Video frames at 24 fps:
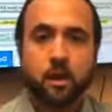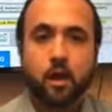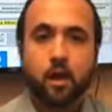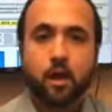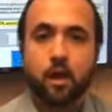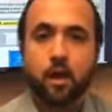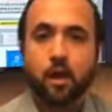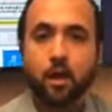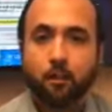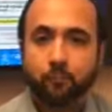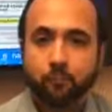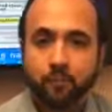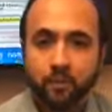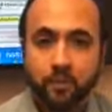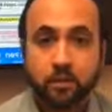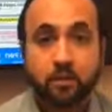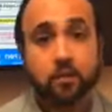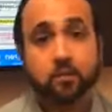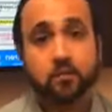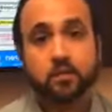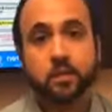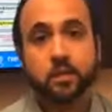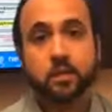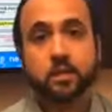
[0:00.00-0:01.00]
Um, it
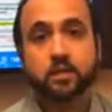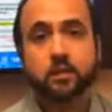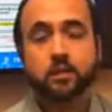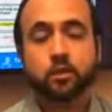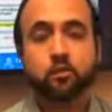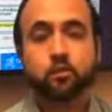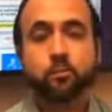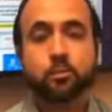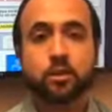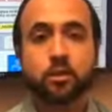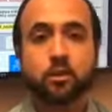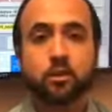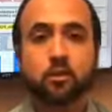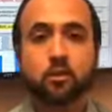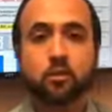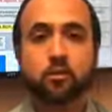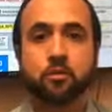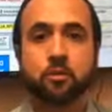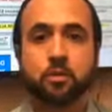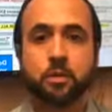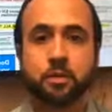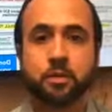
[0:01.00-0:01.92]
does take a little bit of,